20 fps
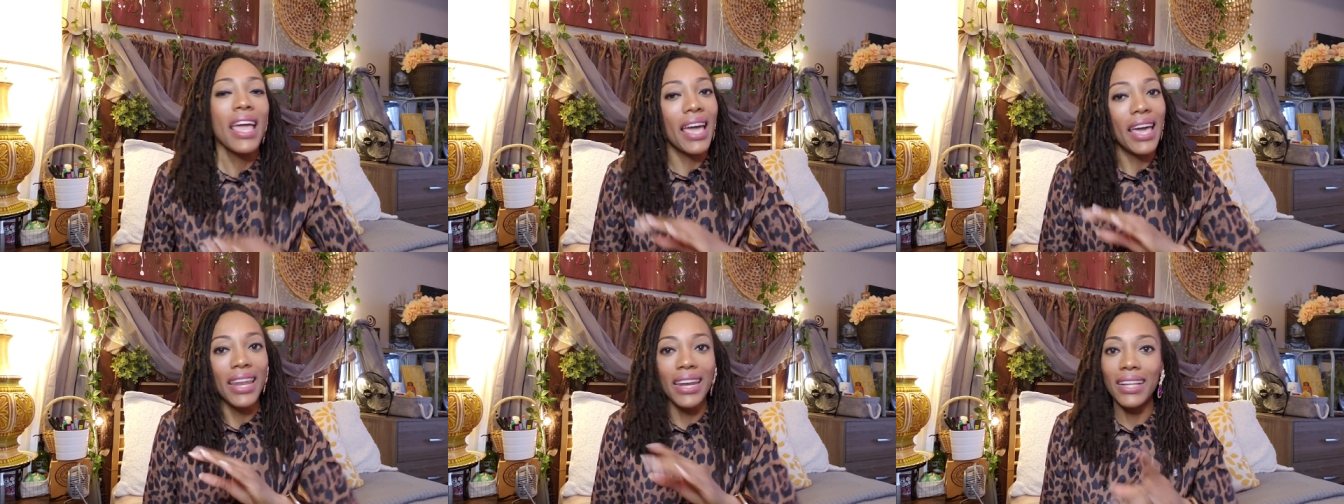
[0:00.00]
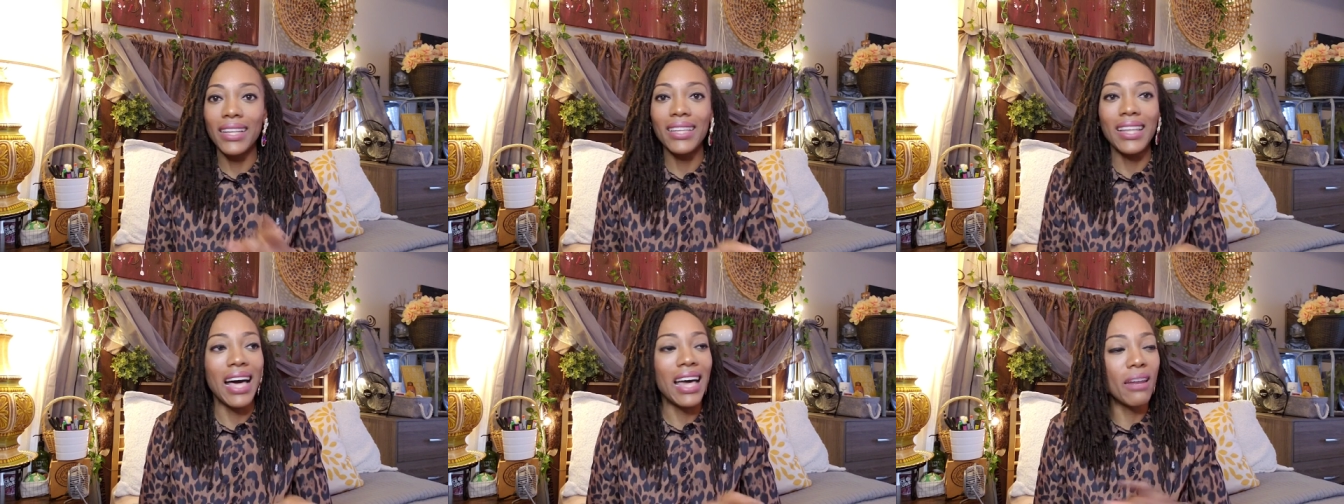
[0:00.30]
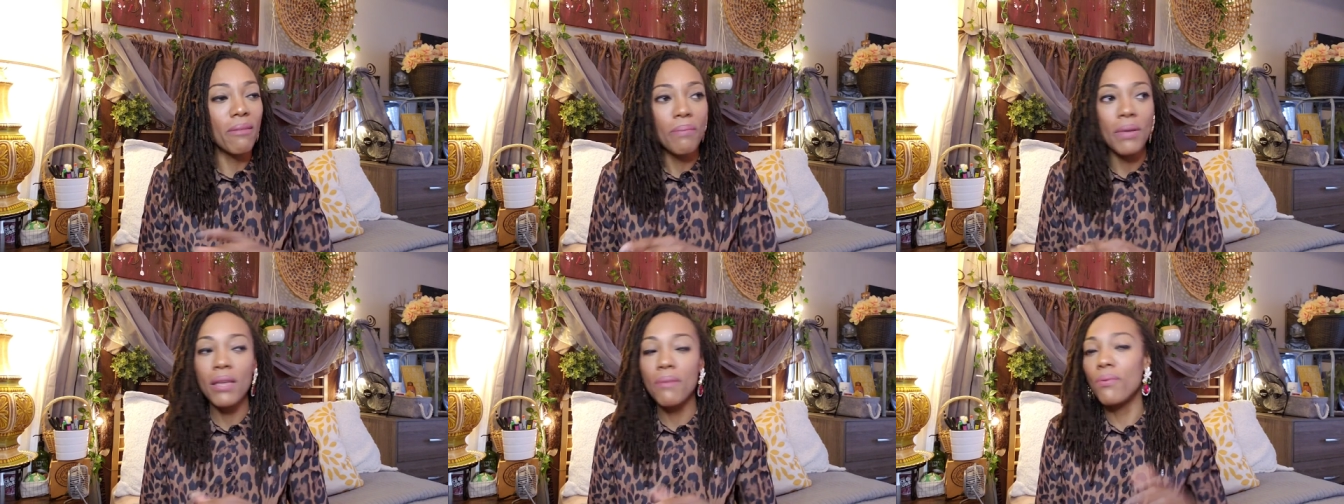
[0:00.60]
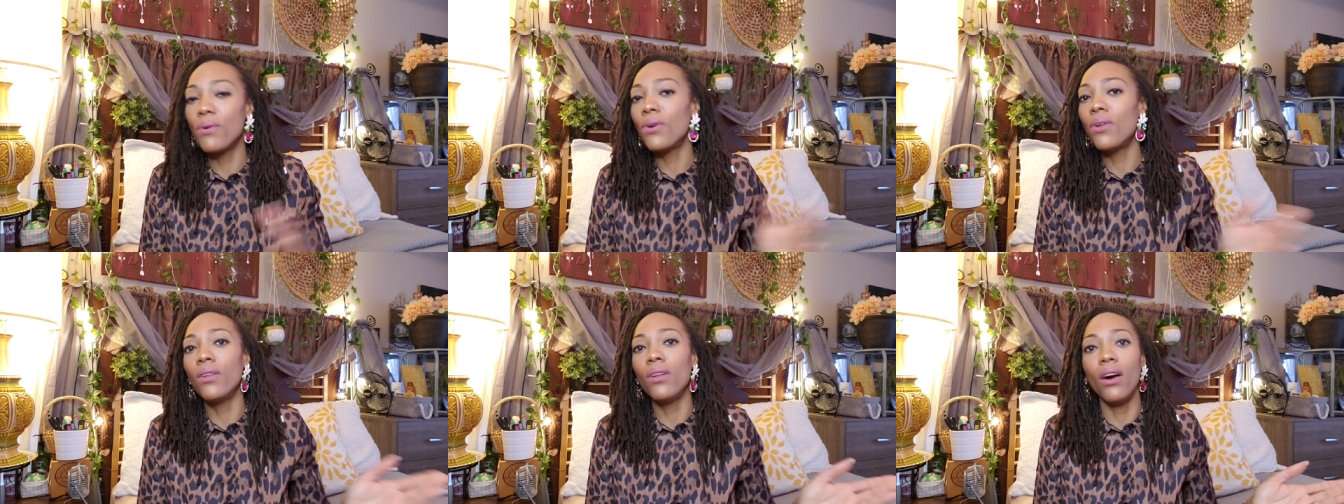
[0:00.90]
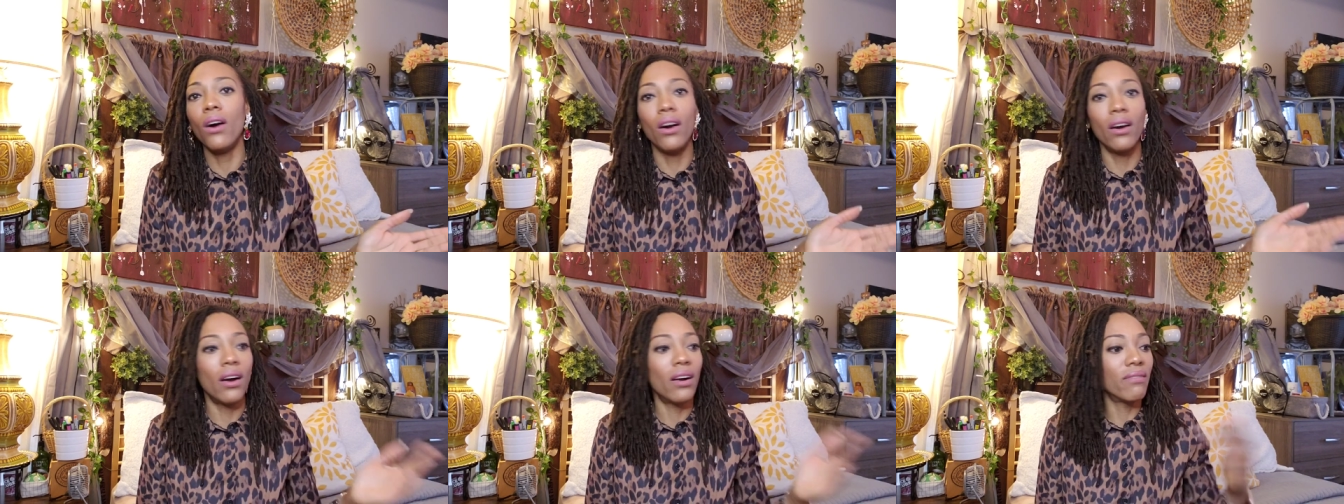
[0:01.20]
And a lot of
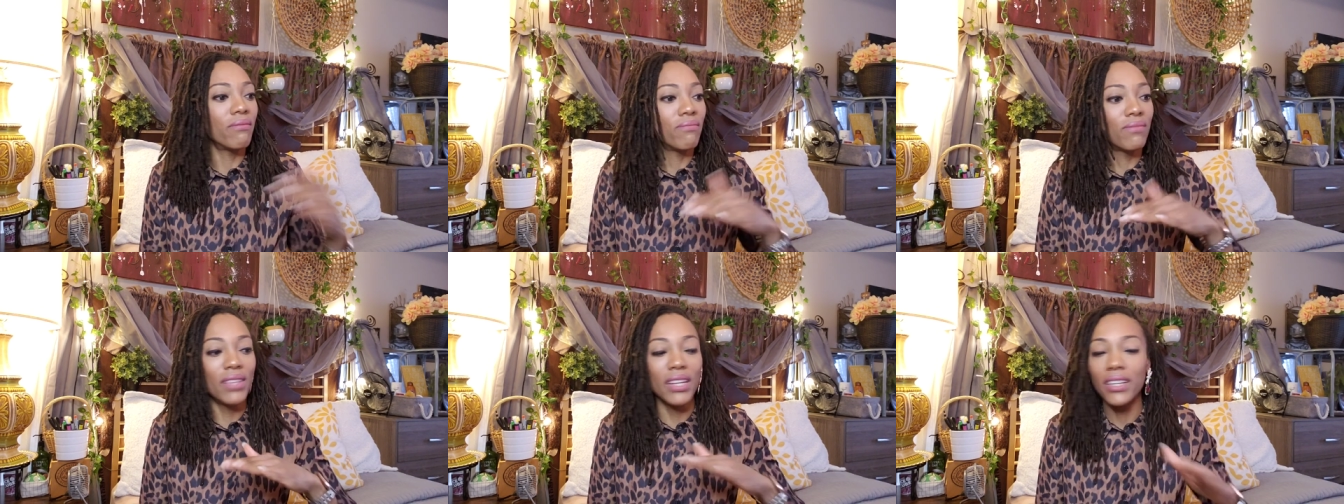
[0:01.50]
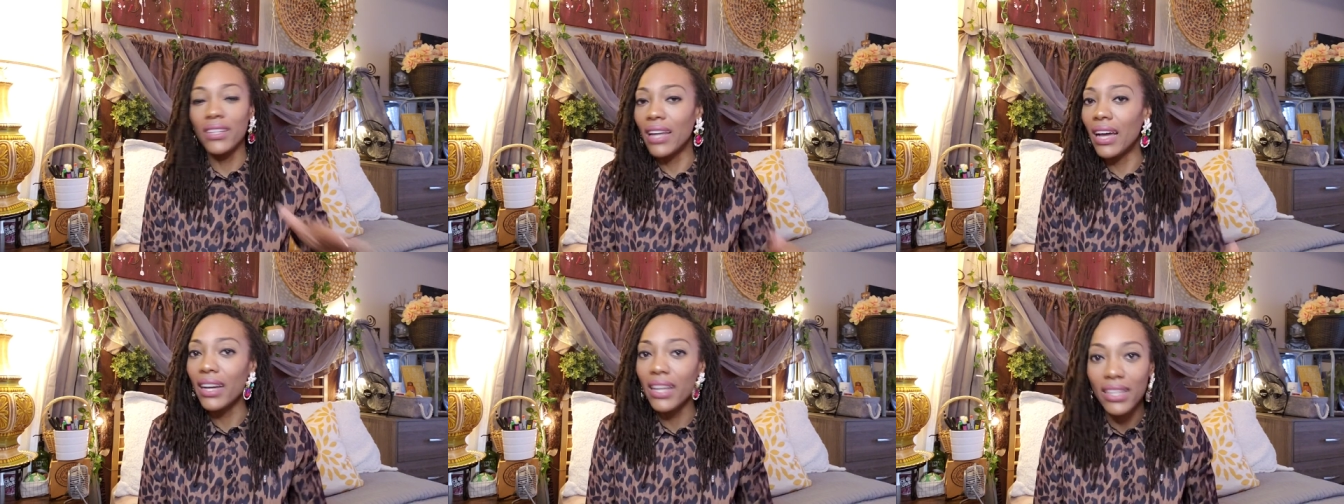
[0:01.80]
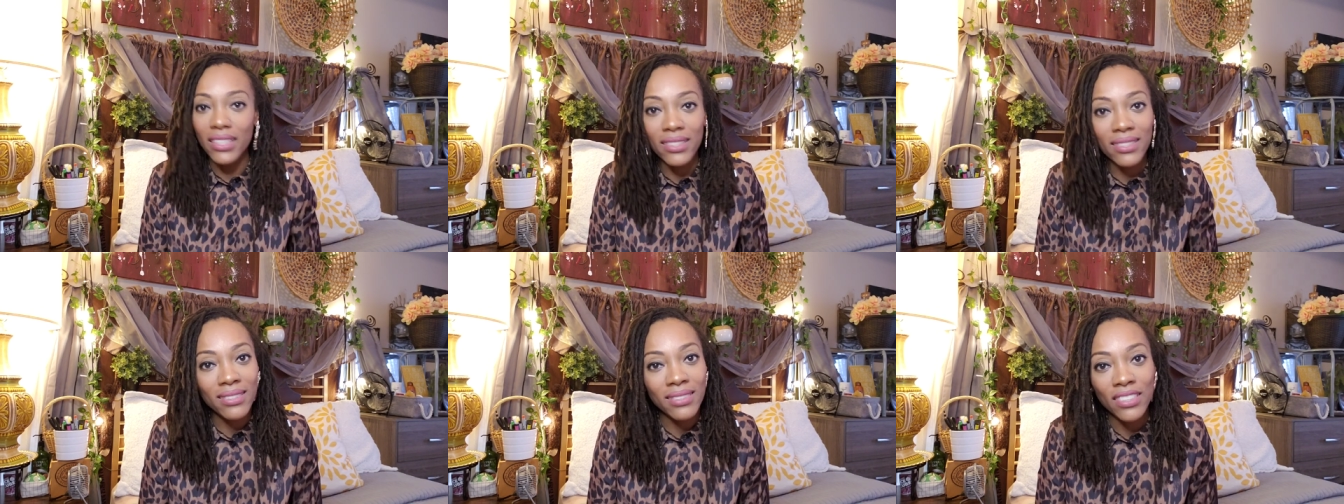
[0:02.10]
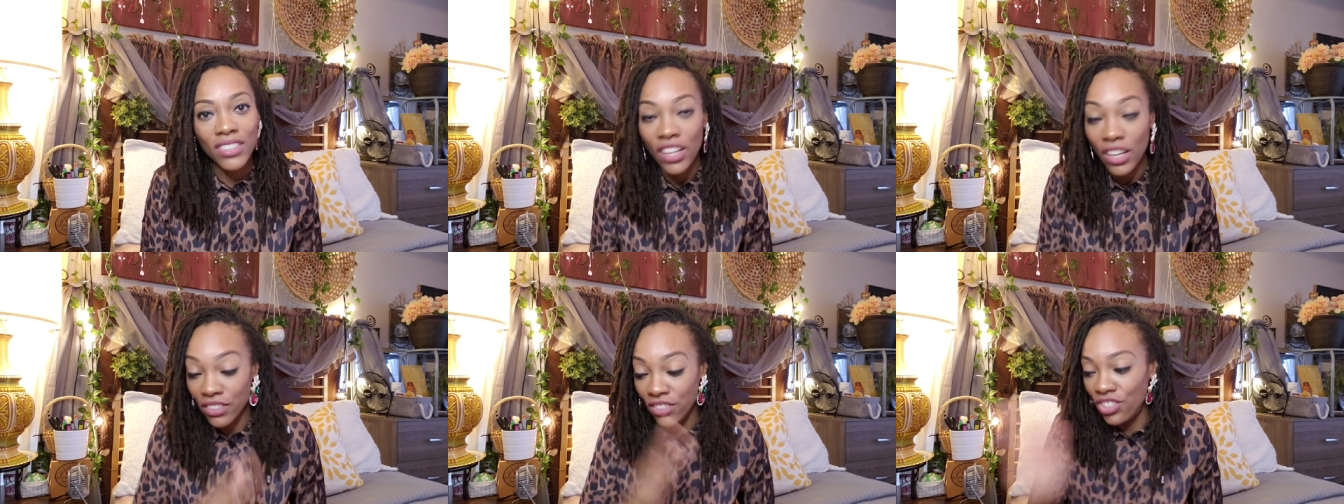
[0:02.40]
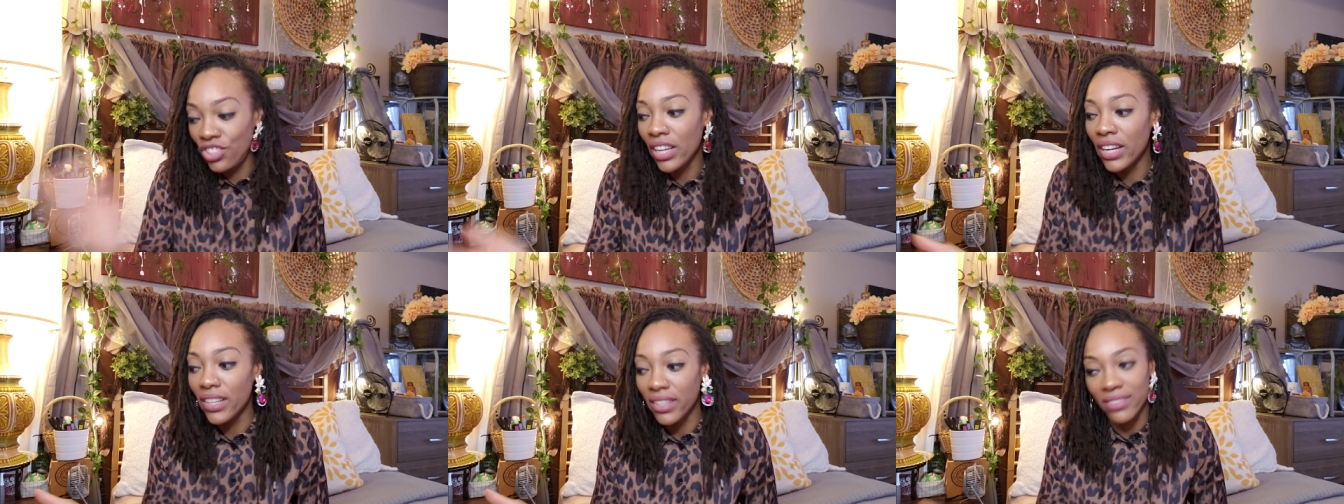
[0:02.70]
people they're not going to sh
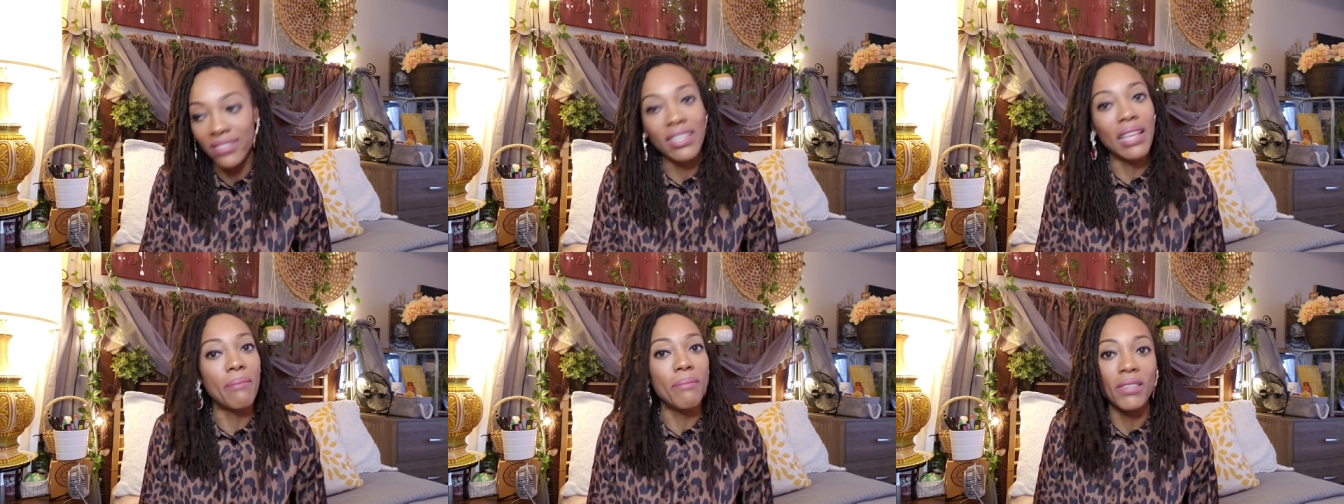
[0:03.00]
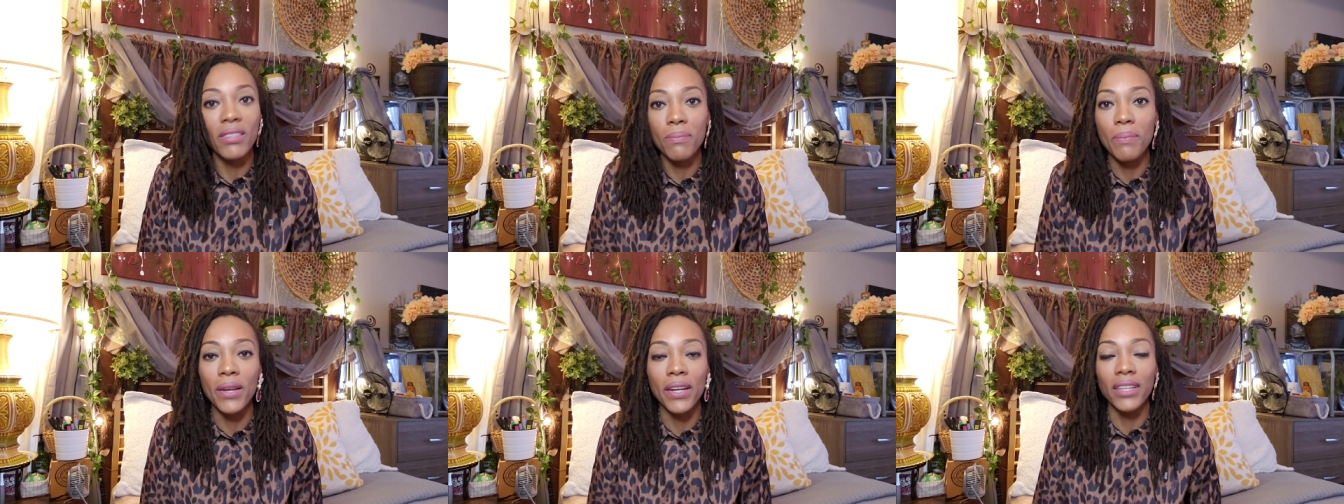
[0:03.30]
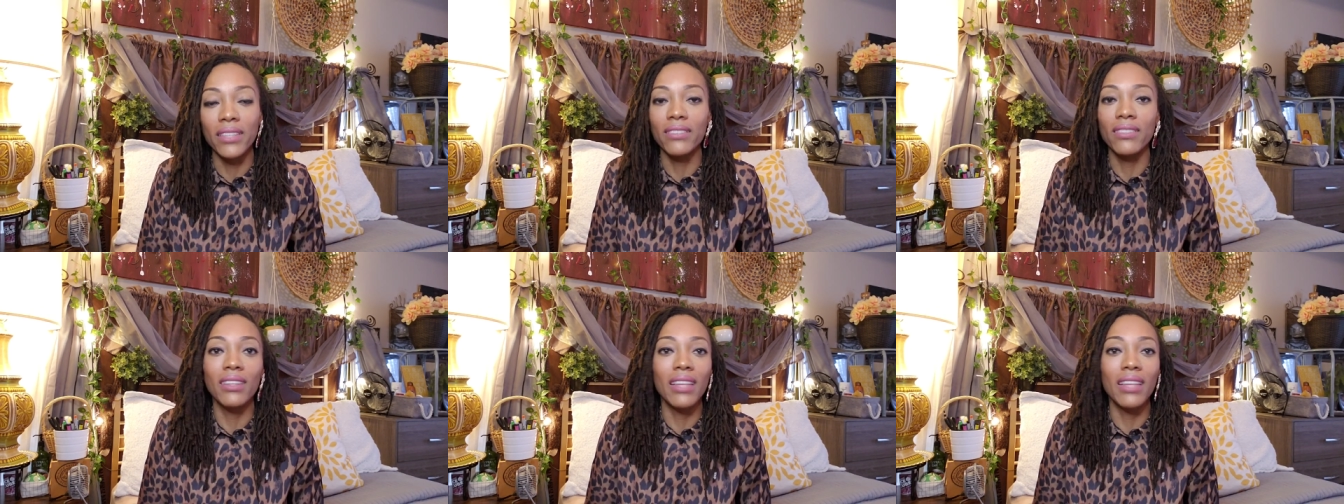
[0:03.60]
share the same experience.